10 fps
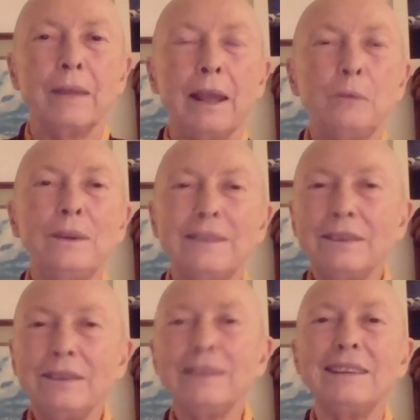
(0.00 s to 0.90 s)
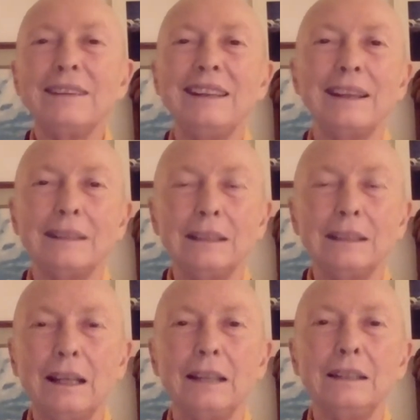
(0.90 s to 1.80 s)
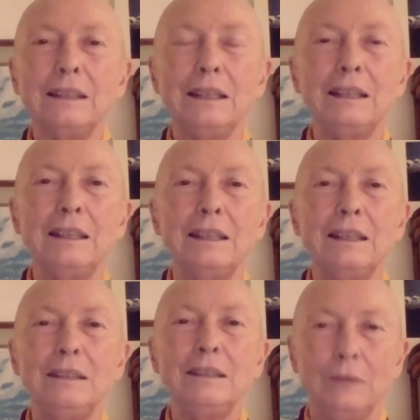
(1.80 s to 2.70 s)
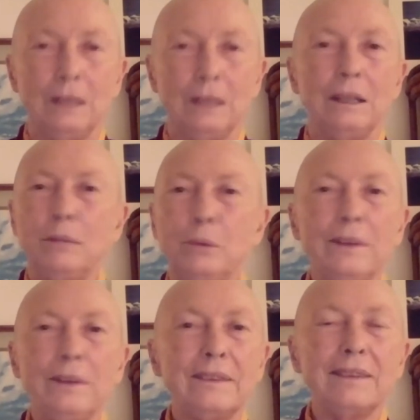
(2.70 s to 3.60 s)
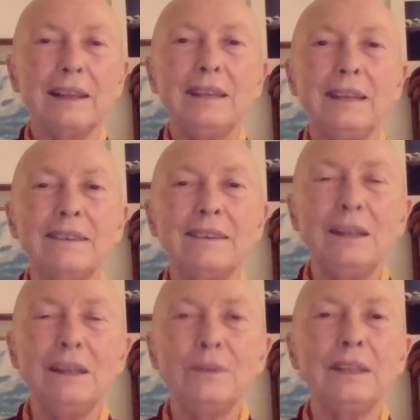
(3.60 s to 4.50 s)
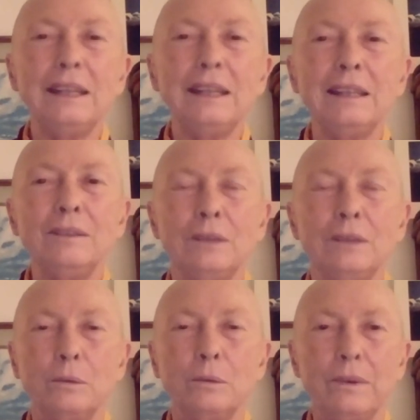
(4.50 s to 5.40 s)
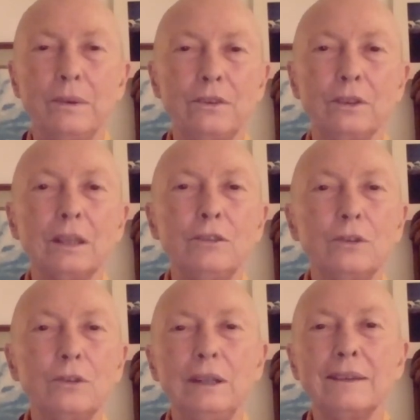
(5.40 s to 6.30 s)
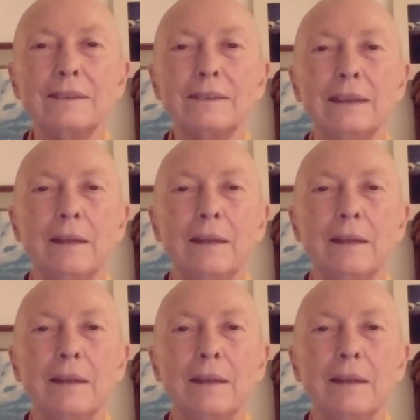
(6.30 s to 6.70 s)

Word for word: And we still see that a lot in, in Buddhist societies and even in Western countries.